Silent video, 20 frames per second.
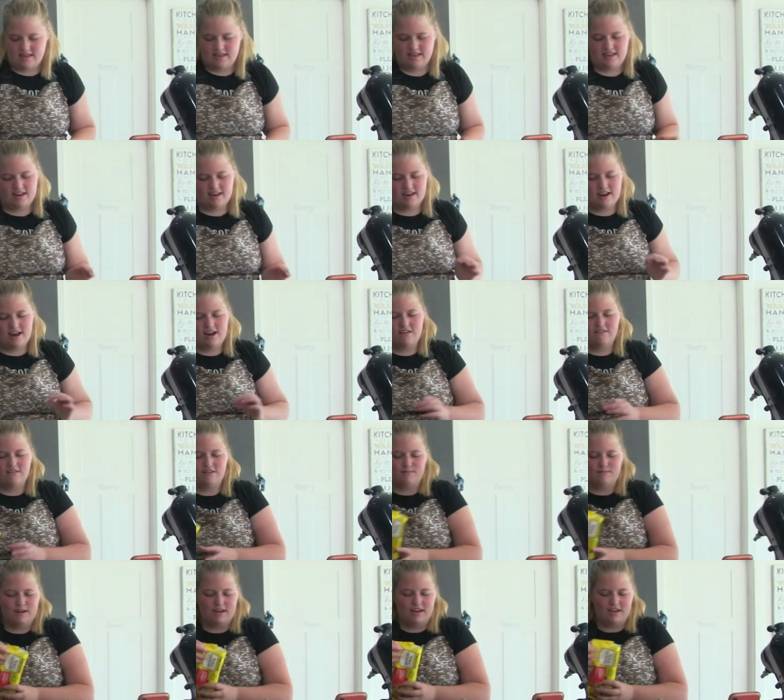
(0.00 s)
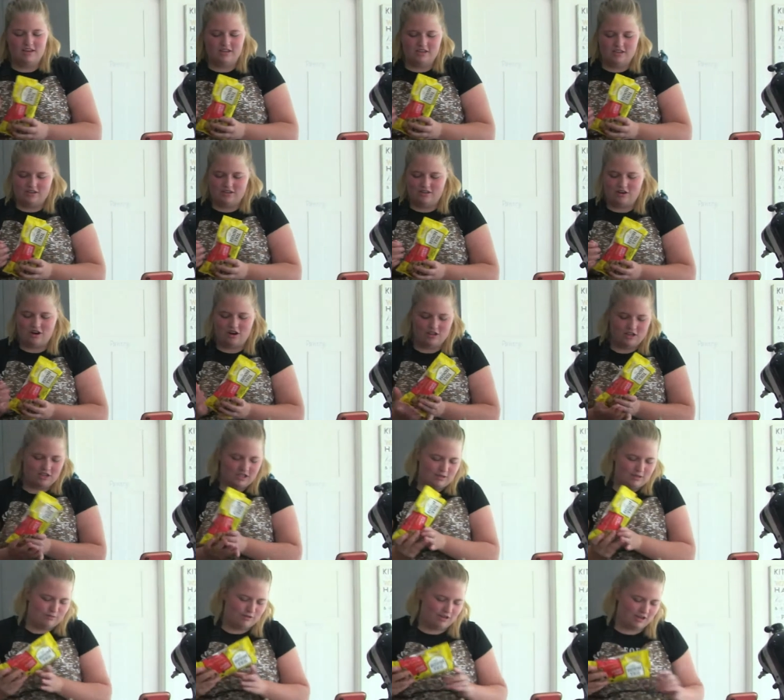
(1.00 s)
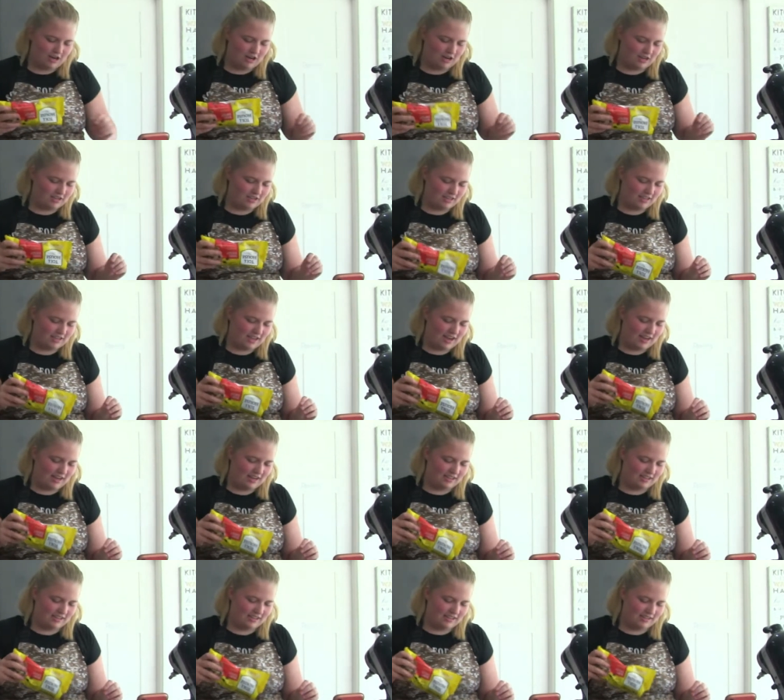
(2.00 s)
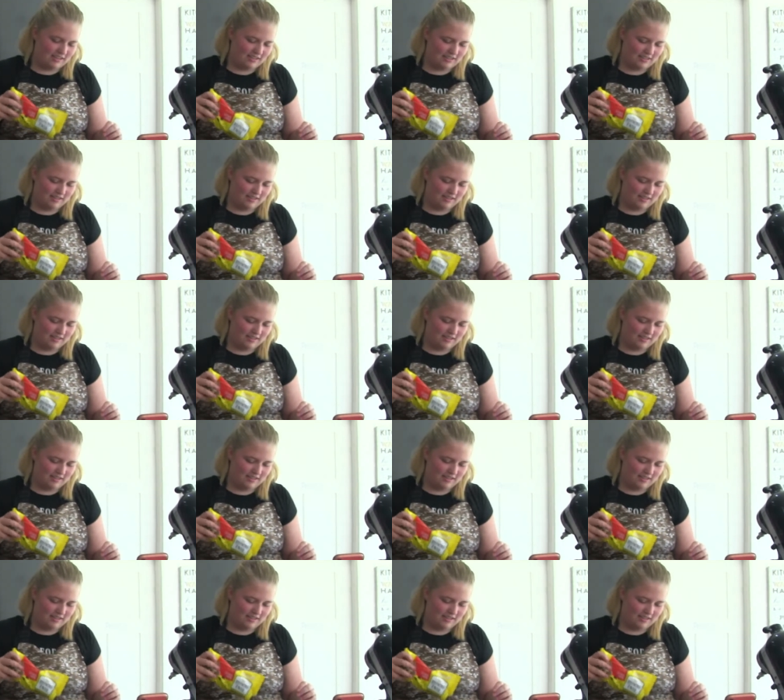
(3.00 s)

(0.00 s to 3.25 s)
And however many chocolate chips your heart desires.